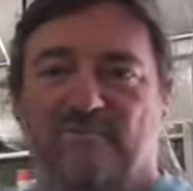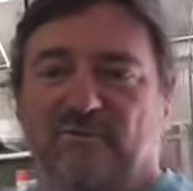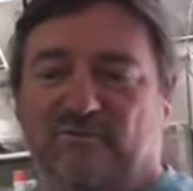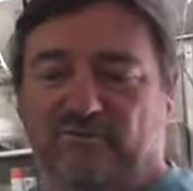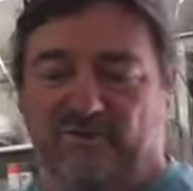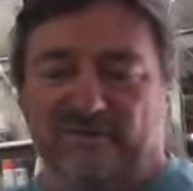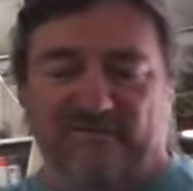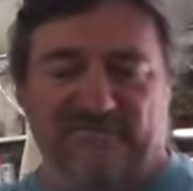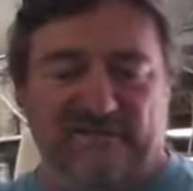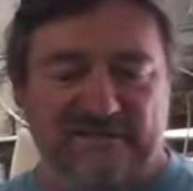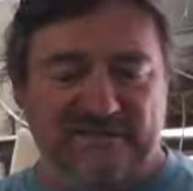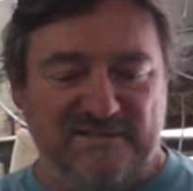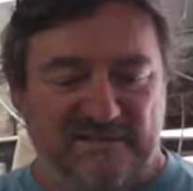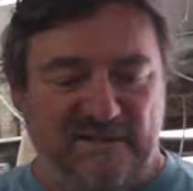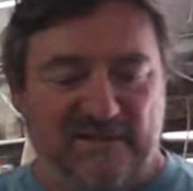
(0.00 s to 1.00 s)
put all your
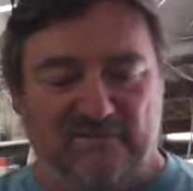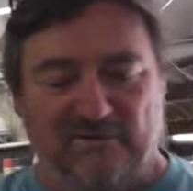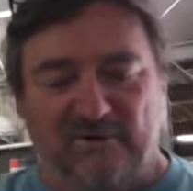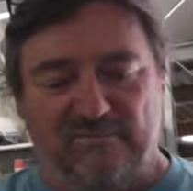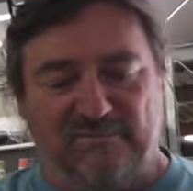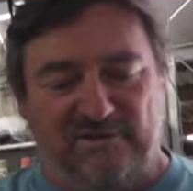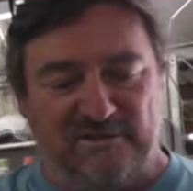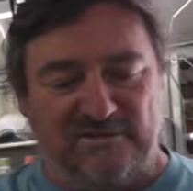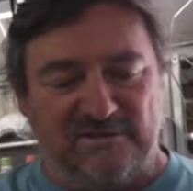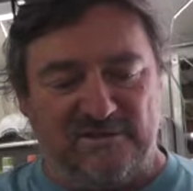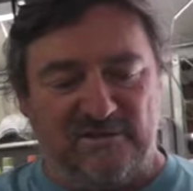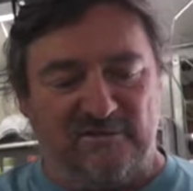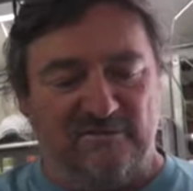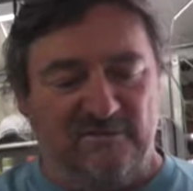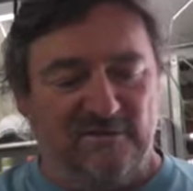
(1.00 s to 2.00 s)
fins and leg ropes in,
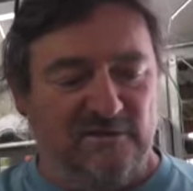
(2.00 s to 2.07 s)
so